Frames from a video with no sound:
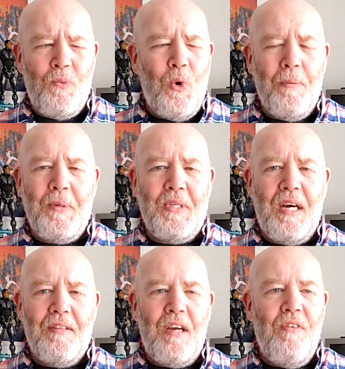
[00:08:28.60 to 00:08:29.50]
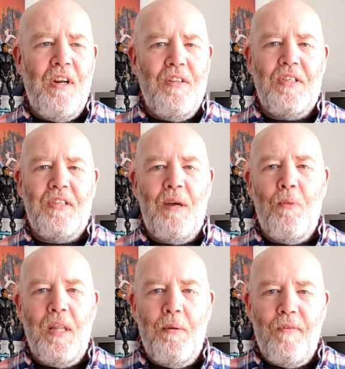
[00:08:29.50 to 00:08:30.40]
Quite bizarre. I don't really understand
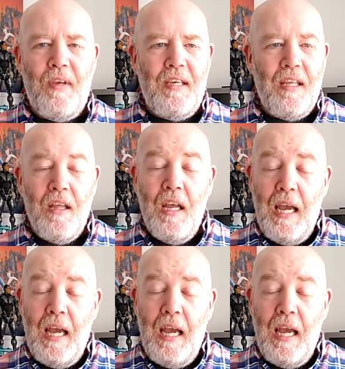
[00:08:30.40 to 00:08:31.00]
what they were thinking.